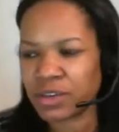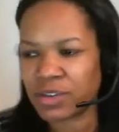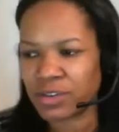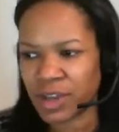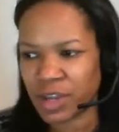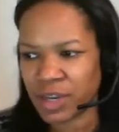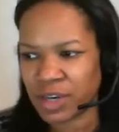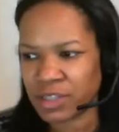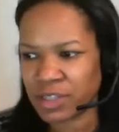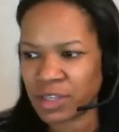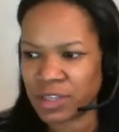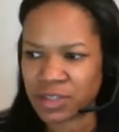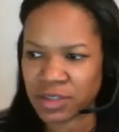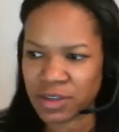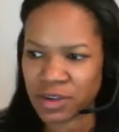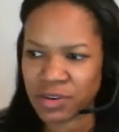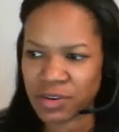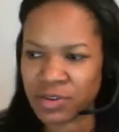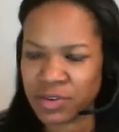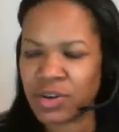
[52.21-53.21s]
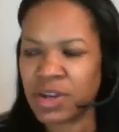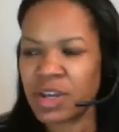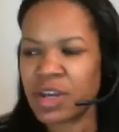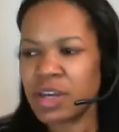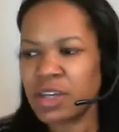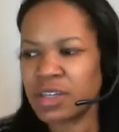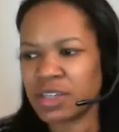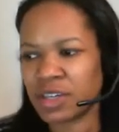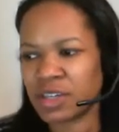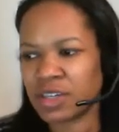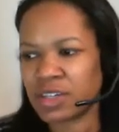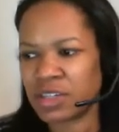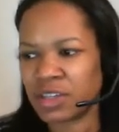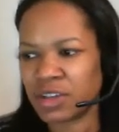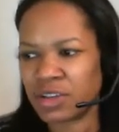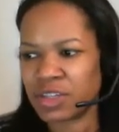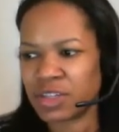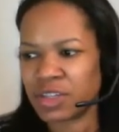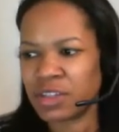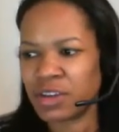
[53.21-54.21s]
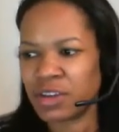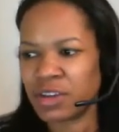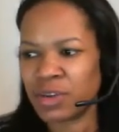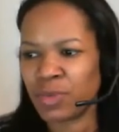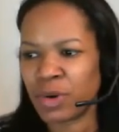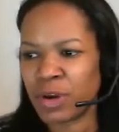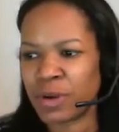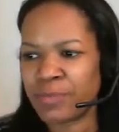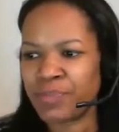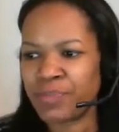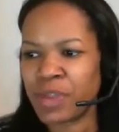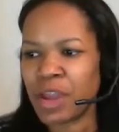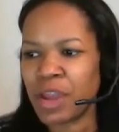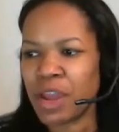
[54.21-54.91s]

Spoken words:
United States Code section 1331